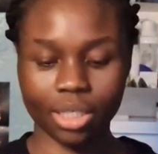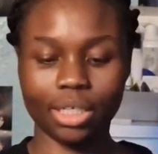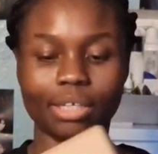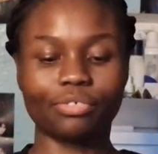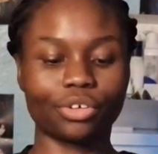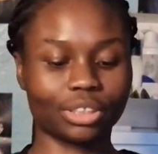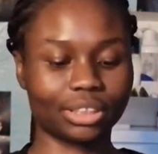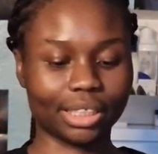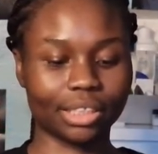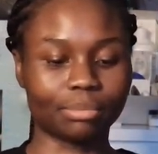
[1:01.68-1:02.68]
And then we've got the
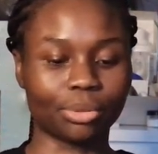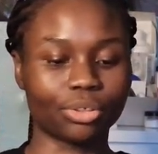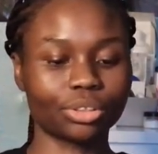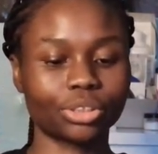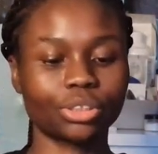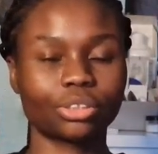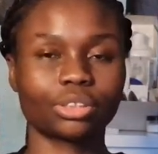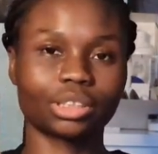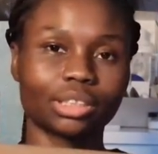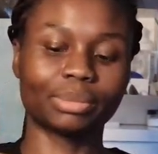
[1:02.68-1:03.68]
second box.
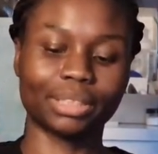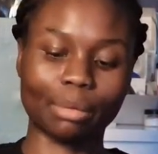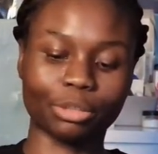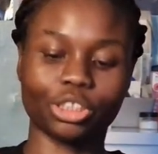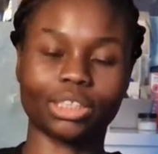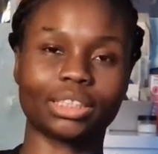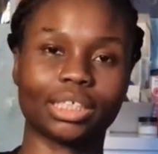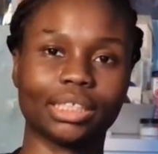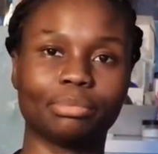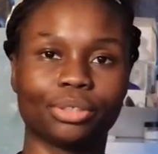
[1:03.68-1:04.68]
It's a little bit damaged that
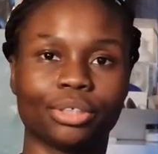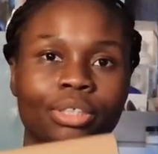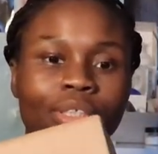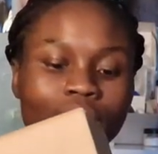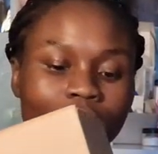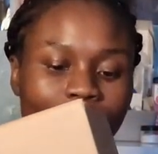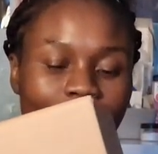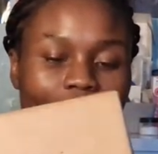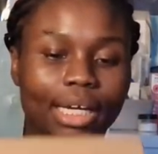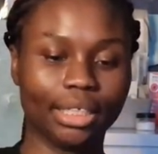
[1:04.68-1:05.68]
side, but
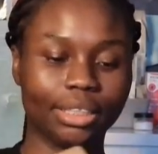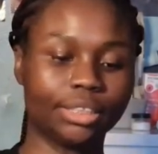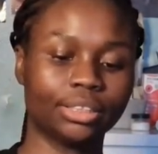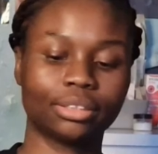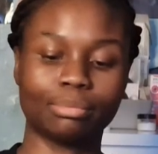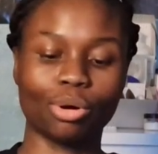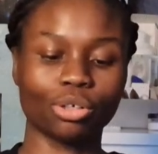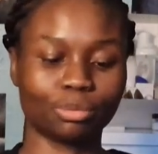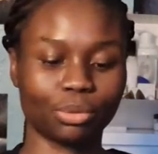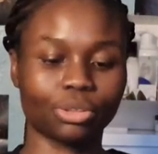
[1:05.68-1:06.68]
yeah,
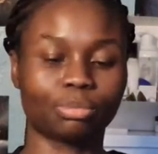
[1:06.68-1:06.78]
box. So